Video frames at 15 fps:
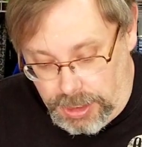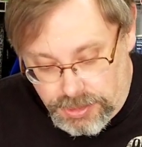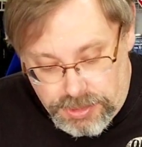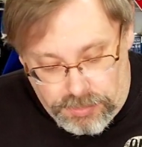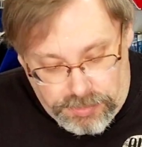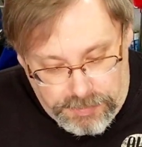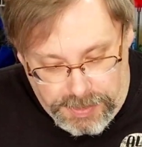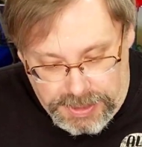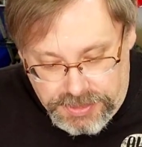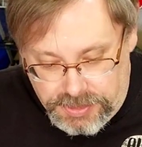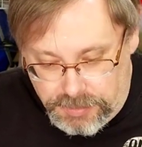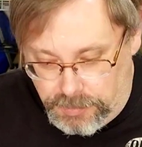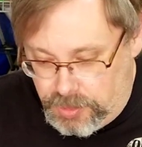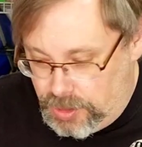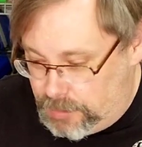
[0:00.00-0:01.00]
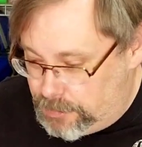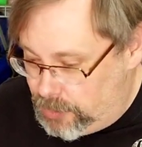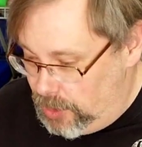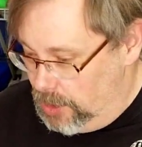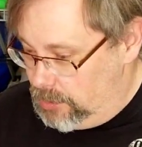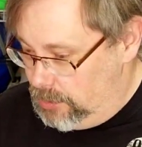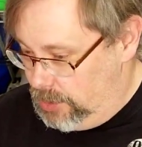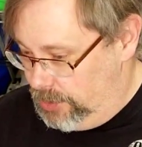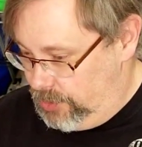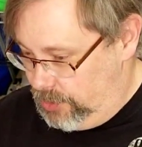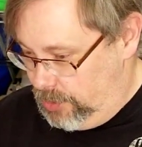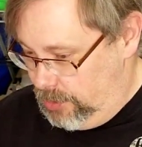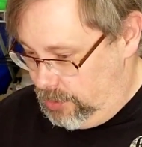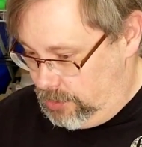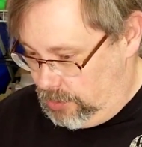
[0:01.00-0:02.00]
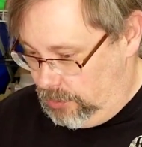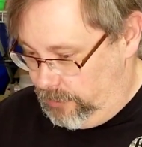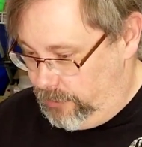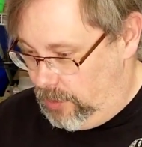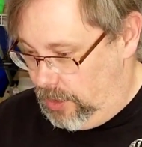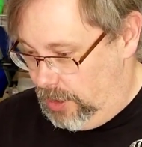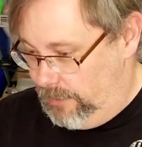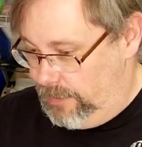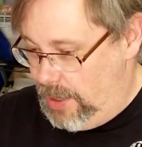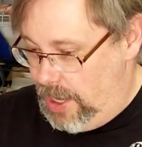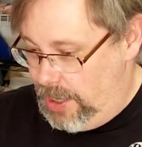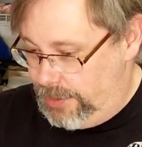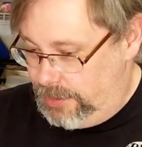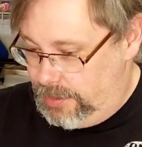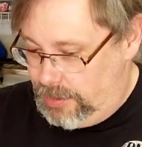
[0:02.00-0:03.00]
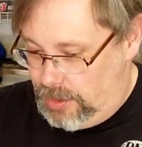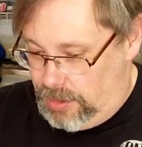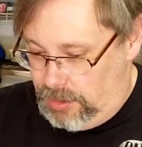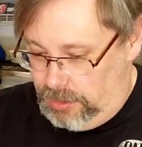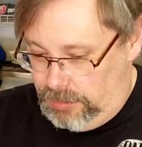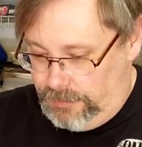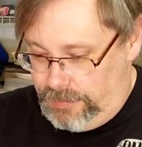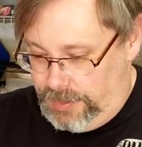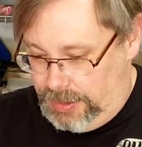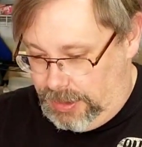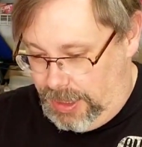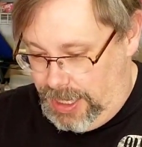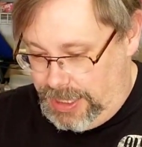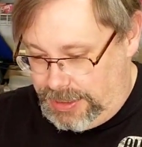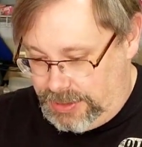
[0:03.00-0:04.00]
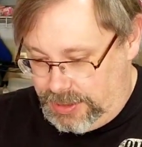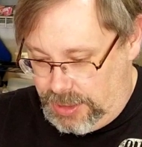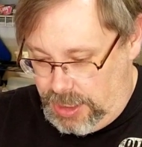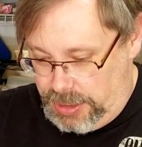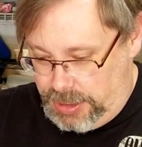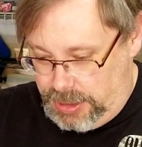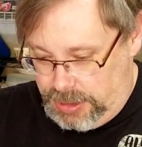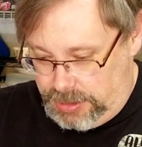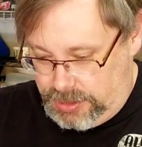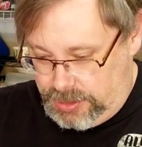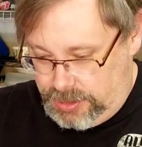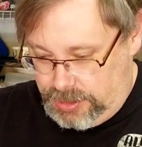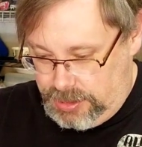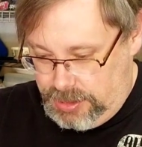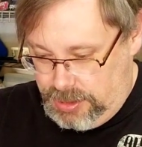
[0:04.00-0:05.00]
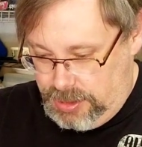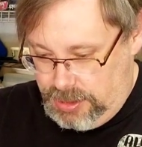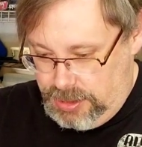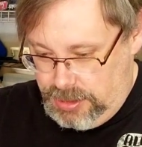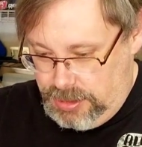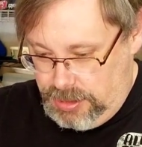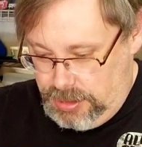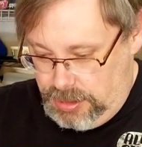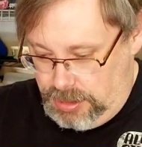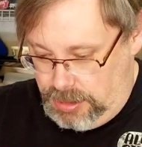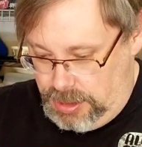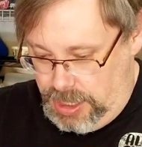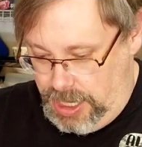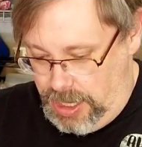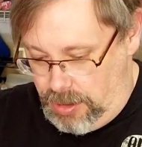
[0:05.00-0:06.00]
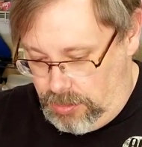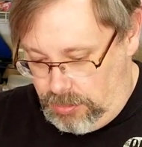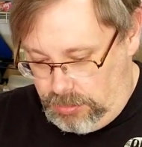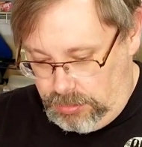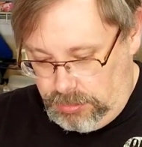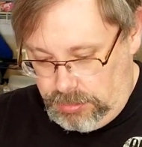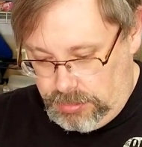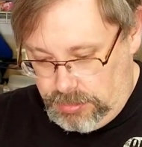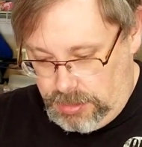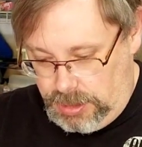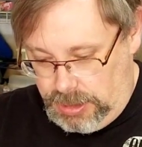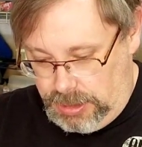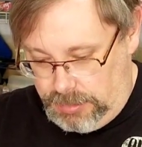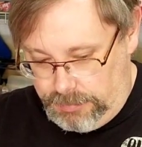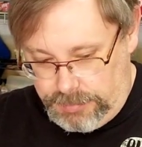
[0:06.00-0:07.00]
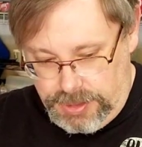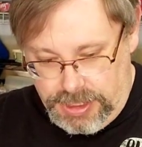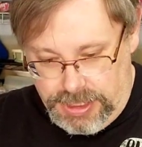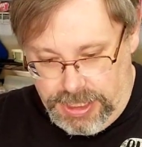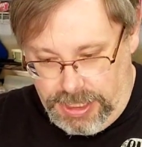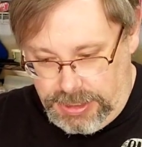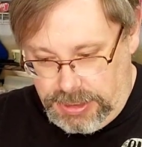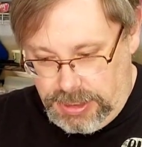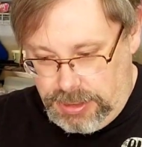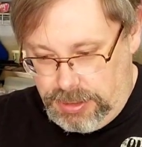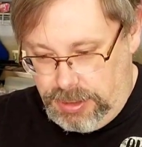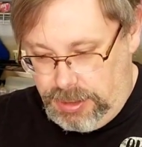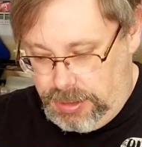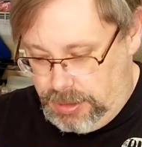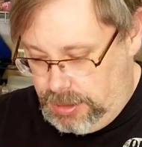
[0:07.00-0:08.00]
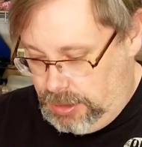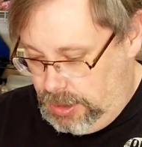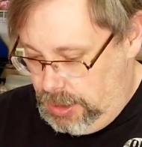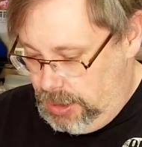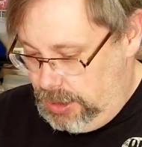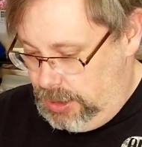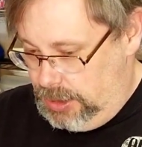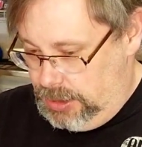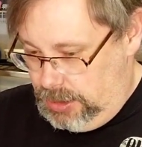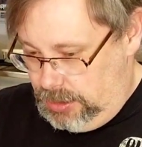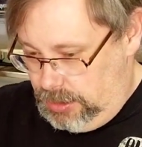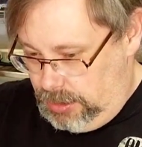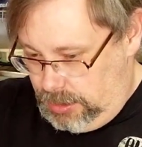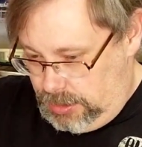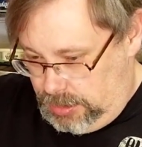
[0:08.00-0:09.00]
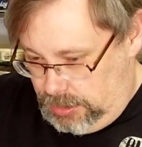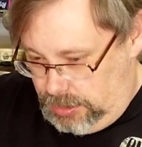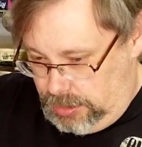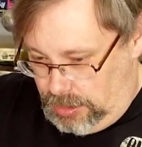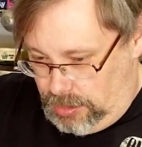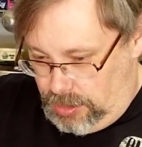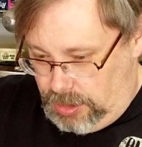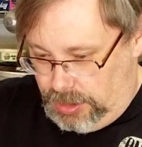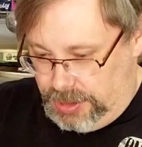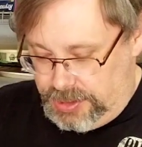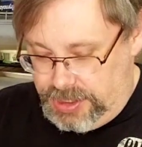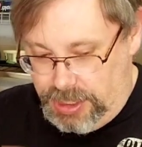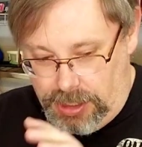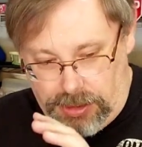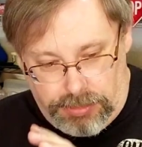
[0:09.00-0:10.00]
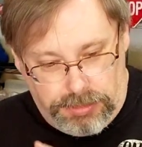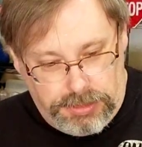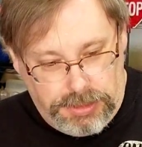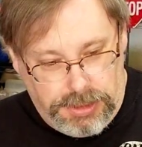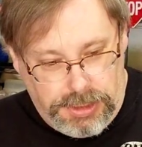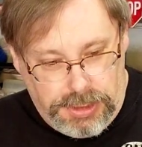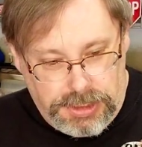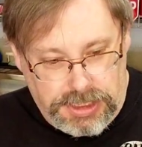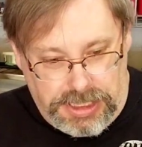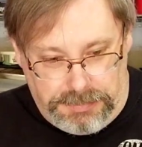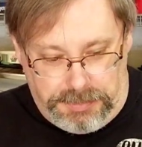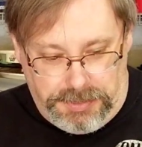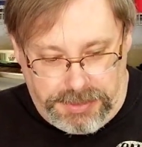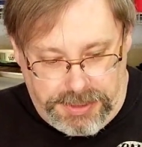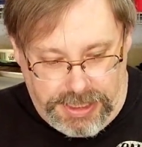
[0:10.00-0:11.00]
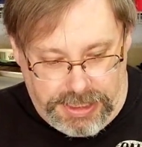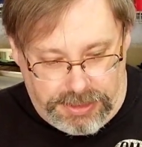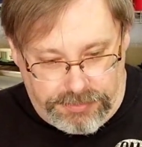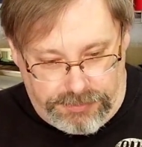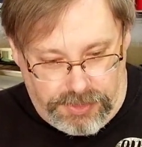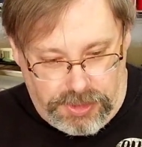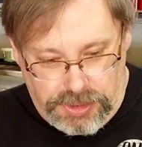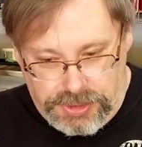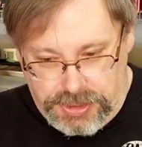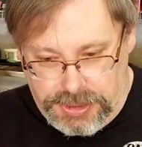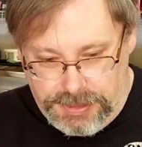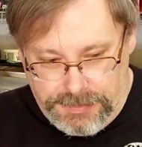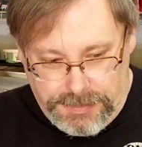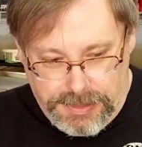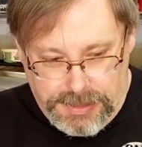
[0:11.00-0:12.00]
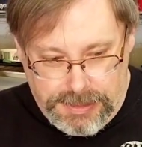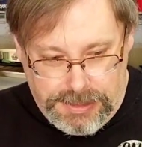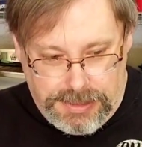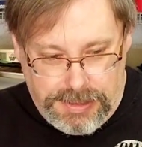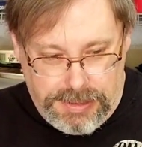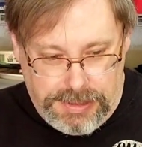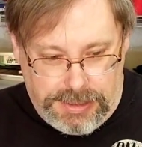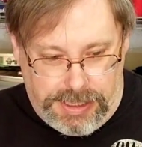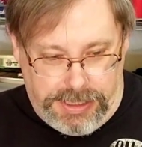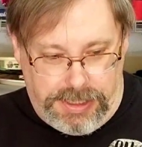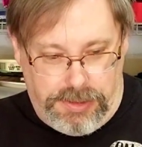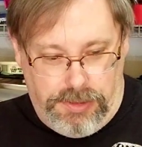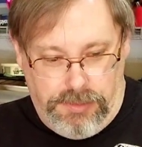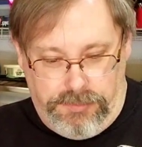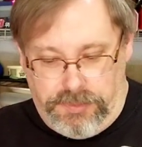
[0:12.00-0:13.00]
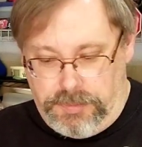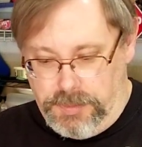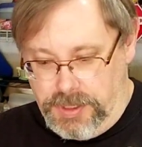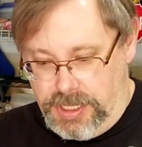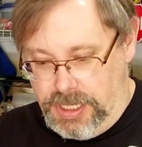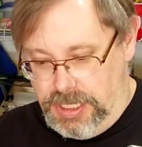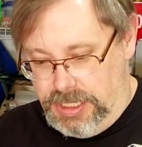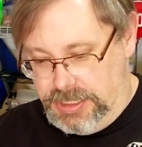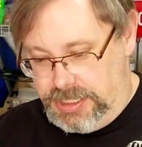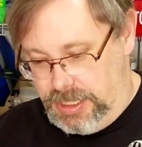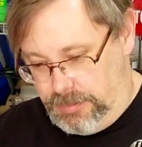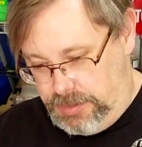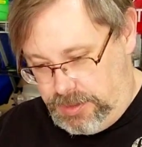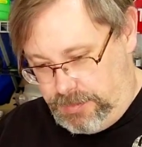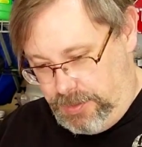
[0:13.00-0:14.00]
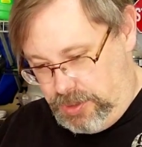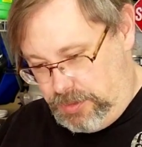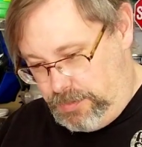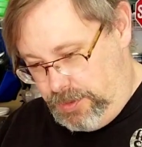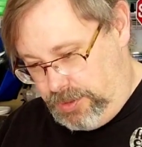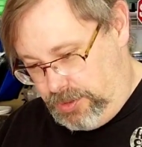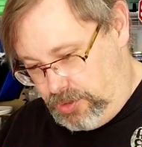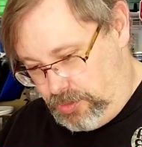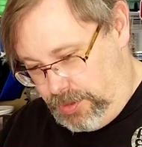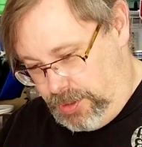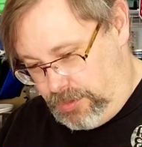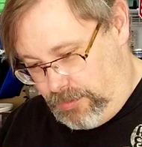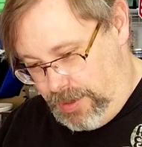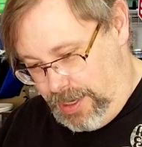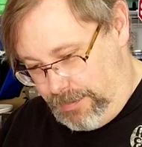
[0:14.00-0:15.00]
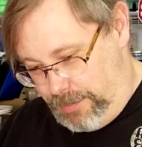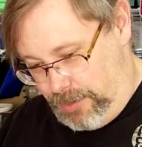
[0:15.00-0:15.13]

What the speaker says: so we've made some good progress so far. I've got all of the light sockets now connected into the harness. Now, a couple of things. First, I goofed because I was supposed to put the shrink wrap